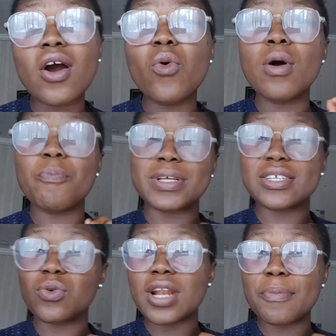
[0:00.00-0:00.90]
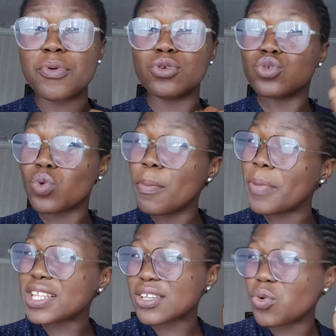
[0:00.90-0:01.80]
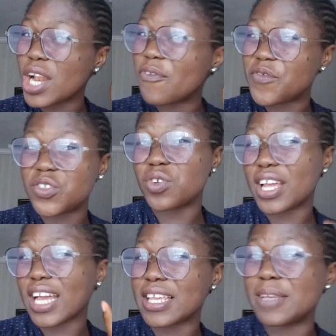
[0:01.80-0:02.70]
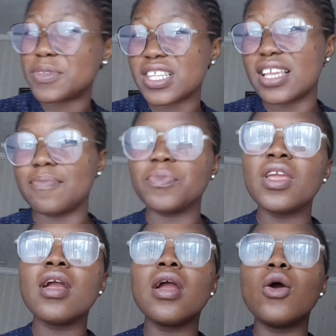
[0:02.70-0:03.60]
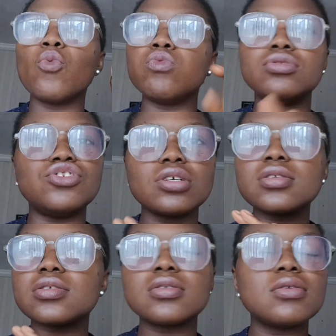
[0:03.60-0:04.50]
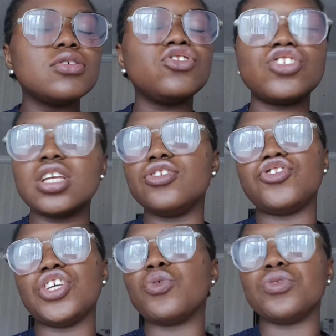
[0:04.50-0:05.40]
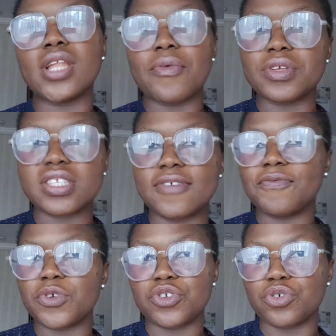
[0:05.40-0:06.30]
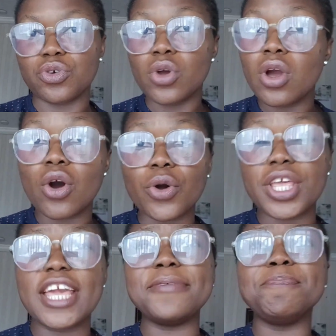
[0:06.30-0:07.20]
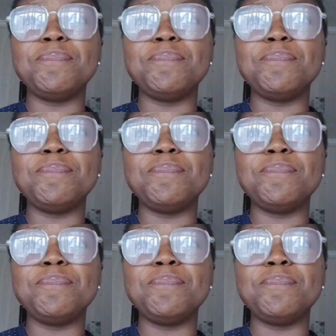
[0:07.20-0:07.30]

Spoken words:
On one particular post, one particular video, like I keep saying, will just change the whole narrative for you. Okay?